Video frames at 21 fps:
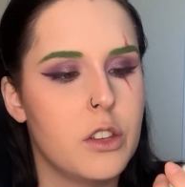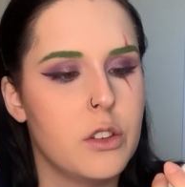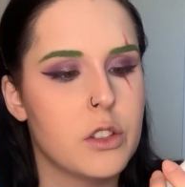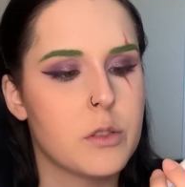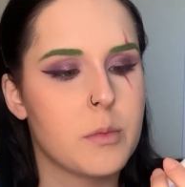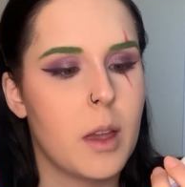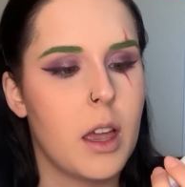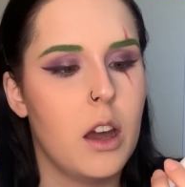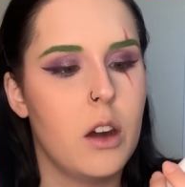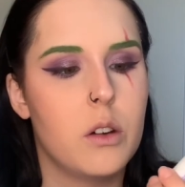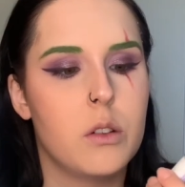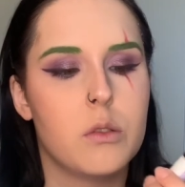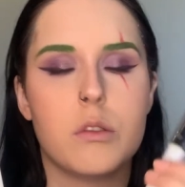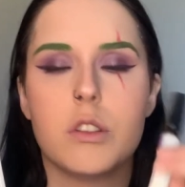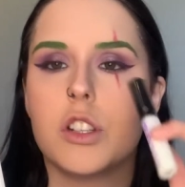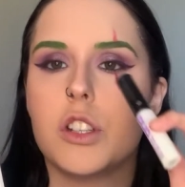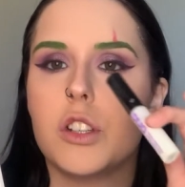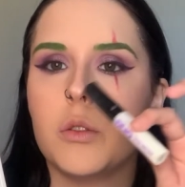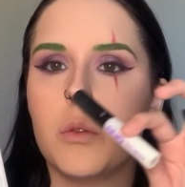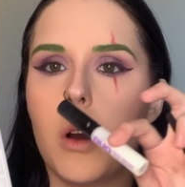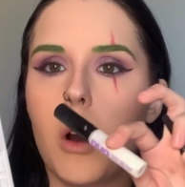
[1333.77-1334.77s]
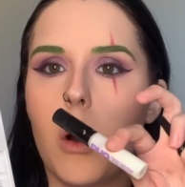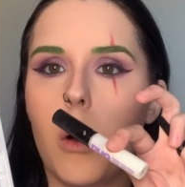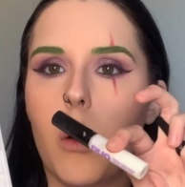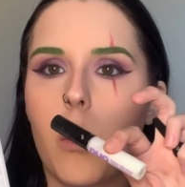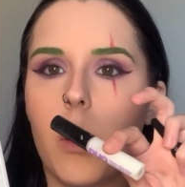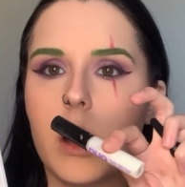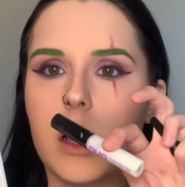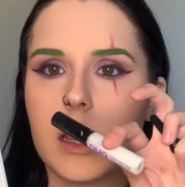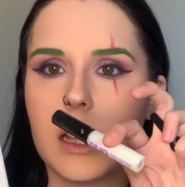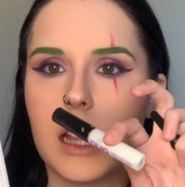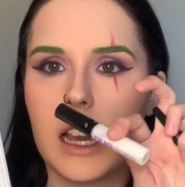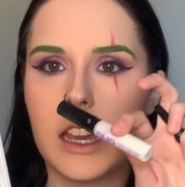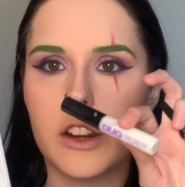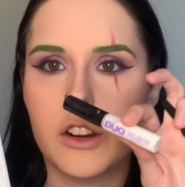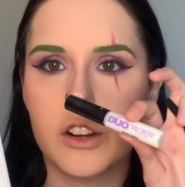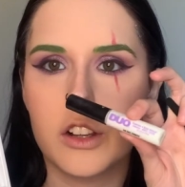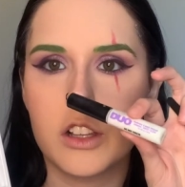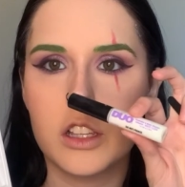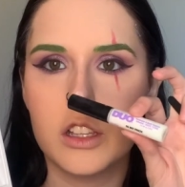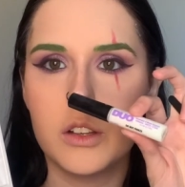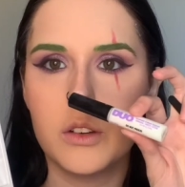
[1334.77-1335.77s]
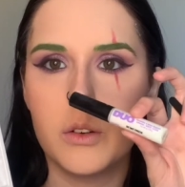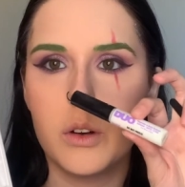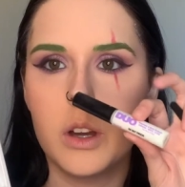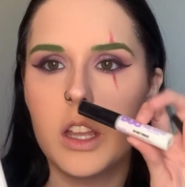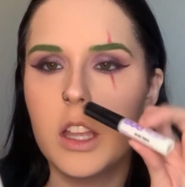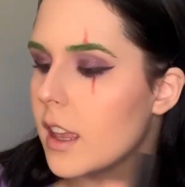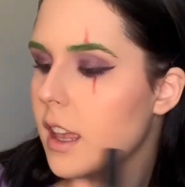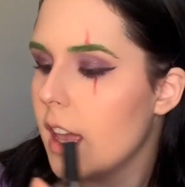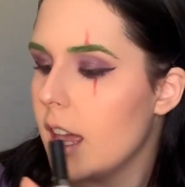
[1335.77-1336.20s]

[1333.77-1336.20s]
use my own Duo liner glue